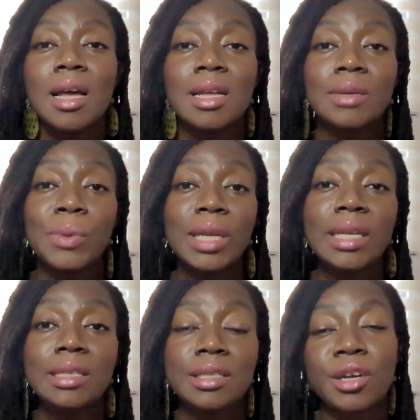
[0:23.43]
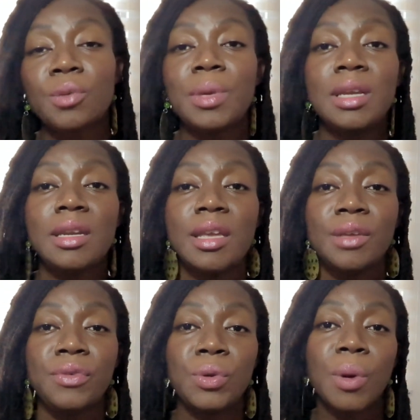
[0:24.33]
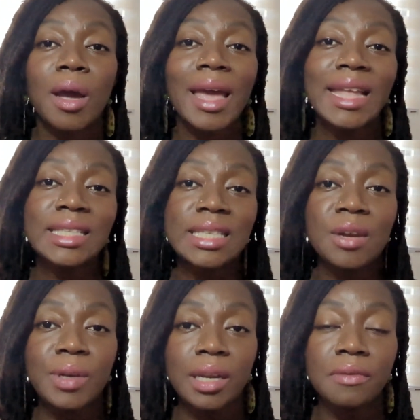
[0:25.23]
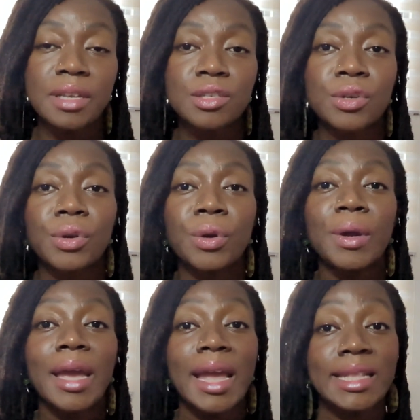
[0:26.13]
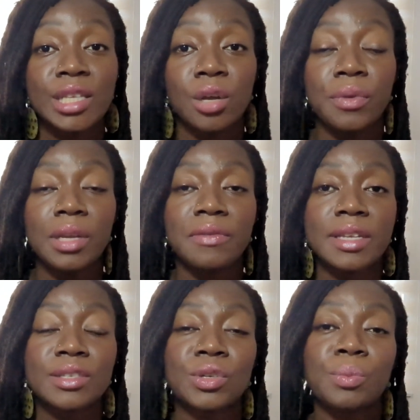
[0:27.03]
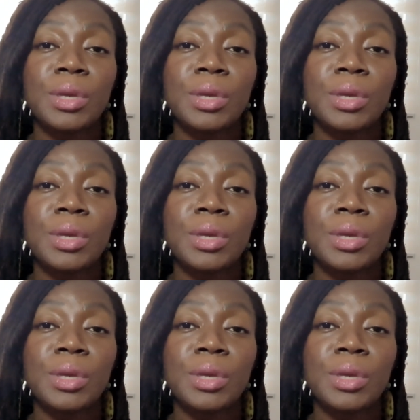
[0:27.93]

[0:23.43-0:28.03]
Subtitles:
really determine if you are a hands-on investor or a hands-off investor,